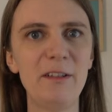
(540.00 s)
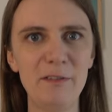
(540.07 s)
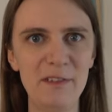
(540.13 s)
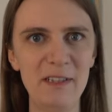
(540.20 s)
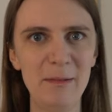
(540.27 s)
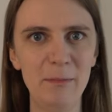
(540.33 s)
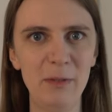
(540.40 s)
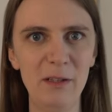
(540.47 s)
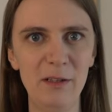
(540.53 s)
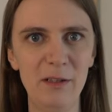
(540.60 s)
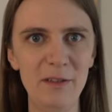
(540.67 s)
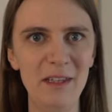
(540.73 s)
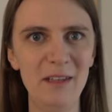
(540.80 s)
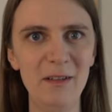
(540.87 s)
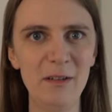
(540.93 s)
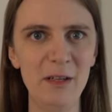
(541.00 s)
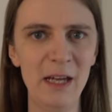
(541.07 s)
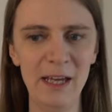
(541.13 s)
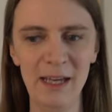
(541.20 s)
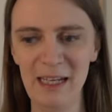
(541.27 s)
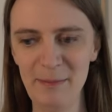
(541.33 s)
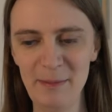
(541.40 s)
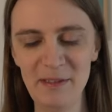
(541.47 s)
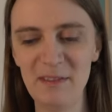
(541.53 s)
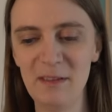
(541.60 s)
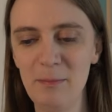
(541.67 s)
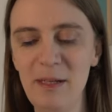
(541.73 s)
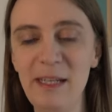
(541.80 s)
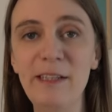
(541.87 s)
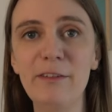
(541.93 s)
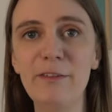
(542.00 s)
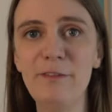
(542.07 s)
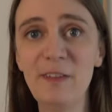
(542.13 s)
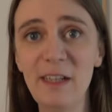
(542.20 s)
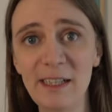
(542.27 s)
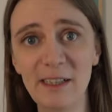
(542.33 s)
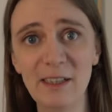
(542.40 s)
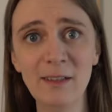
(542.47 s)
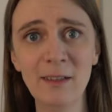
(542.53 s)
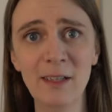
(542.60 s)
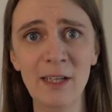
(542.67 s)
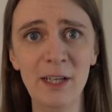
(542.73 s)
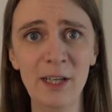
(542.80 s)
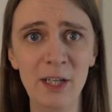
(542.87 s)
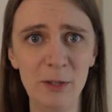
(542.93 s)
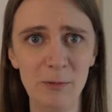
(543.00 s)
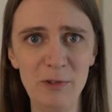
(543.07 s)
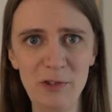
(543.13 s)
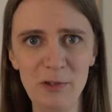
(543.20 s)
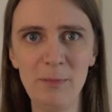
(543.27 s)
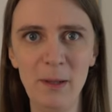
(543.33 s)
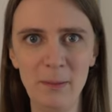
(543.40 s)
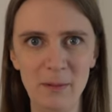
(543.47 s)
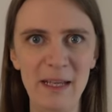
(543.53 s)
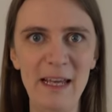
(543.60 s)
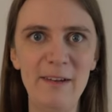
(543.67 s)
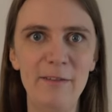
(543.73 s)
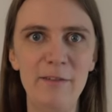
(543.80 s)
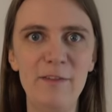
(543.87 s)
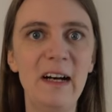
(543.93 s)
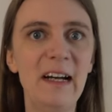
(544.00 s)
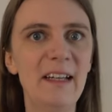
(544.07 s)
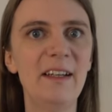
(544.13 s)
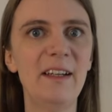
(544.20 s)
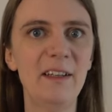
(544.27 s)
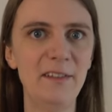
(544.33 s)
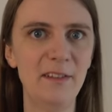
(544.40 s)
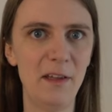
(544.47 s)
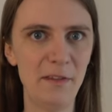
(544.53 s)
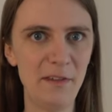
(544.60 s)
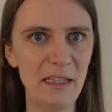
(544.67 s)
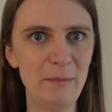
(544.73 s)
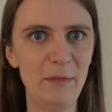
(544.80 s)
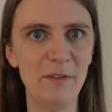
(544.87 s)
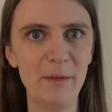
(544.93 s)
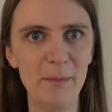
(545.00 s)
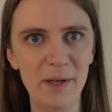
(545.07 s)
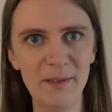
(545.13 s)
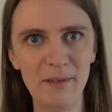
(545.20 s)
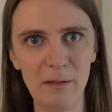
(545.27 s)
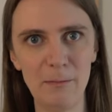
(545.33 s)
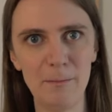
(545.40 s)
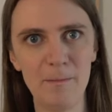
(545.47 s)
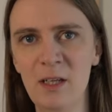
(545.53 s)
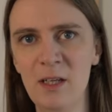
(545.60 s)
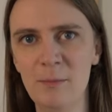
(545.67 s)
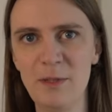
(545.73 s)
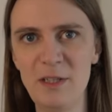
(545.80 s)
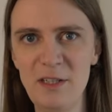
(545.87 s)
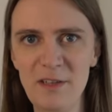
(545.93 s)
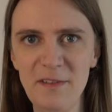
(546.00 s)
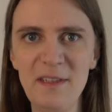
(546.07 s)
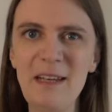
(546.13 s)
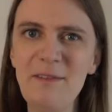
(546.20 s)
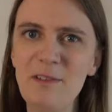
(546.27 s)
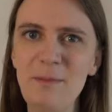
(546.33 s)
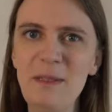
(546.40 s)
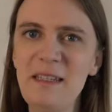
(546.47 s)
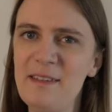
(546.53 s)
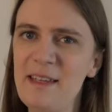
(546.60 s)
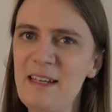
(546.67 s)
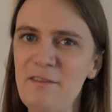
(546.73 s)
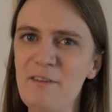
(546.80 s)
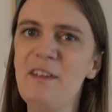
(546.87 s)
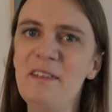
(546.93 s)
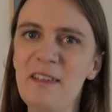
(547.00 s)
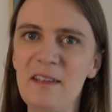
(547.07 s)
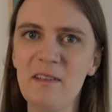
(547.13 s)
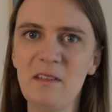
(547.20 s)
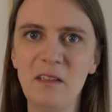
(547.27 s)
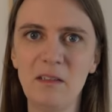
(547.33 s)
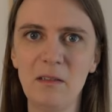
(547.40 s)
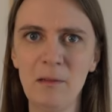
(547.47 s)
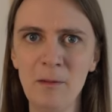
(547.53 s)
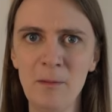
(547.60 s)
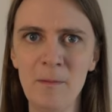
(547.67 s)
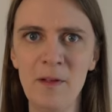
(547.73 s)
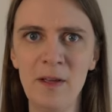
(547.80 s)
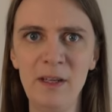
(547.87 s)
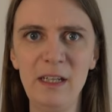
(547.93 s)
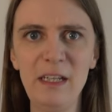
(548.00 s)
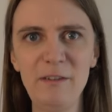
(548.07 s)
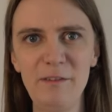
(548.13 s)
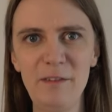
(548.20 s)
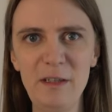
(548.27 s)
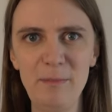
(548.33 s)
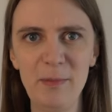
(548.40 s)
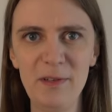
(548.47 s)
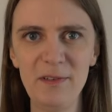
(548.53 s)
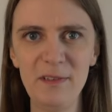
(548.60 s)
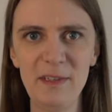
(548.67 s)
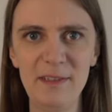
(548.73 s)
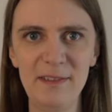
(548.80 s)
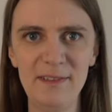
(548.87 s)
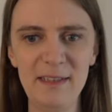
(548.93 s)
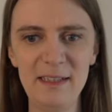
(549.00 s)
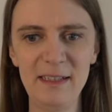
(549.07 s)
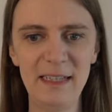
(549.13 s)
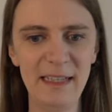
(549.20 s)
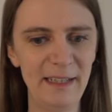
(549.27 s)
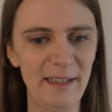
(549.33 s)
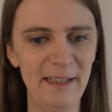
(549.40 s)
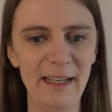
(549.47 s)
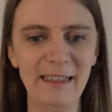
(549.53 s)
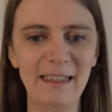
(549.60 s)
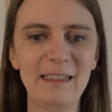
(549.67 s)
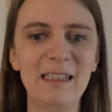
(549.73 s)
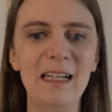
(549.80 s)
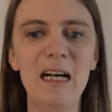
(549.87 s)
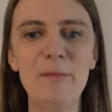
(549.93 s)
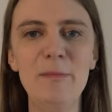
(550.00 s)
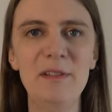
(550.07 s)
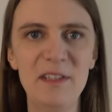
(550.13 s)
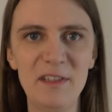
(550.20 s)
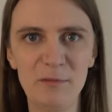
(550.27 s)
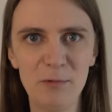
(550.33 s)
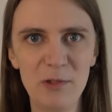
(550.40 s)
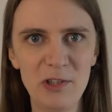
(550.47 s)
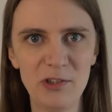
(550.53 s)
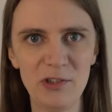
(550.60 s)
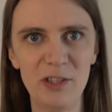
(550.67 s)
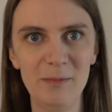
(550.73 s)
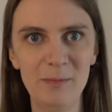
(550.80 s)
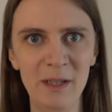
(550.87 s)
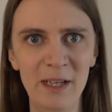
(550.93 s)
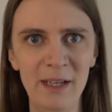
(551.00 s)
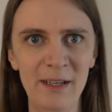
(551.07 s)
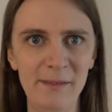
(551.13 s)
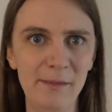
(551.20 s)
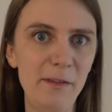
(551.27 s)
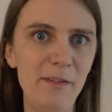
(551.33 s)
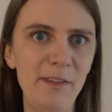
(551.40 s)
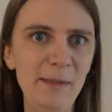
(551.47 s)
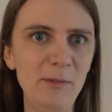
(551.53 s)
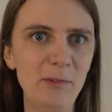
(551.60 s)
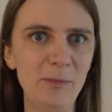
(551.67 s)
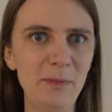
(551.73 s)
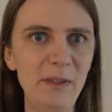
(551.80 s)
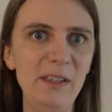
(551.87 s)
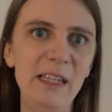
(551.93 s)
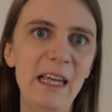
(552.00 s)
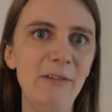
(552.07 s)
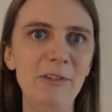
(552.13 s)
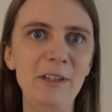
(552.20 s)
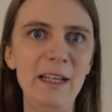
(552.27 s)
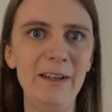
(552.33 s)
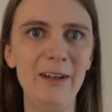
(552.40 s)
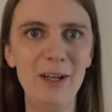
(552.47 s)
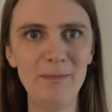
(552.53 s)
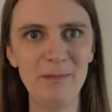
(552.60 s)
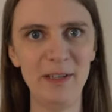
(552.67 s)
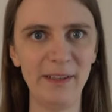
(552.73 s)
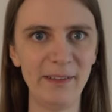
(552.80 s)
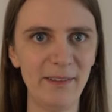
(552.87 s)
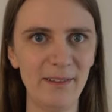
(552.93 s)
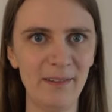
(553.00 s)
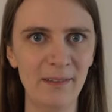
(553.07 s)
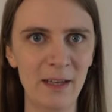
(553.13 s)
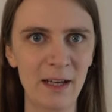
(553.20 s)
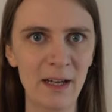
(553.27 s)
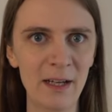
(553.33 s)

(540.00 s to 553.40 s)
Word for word: of temple on the elemental plane of fire, we should probably have fire as the theme of the puzzle. But it doesn't have to be that fantastical. If the puzzle is set in like a carpenter's workshop, the theme could be everyday objects.